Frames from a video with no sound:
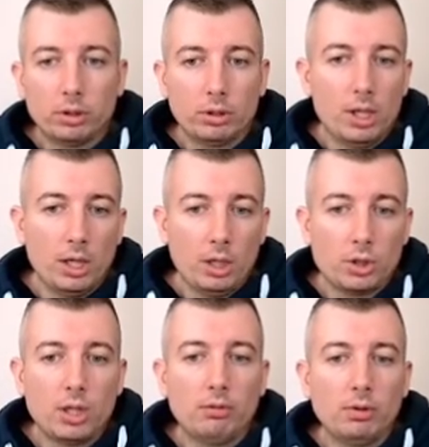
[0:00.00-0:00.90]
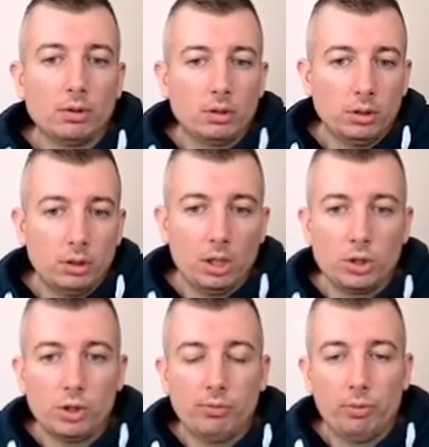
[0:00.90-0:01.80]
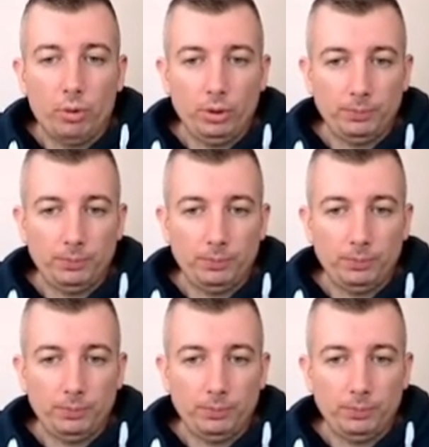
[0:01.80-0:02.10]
king h7, king g4.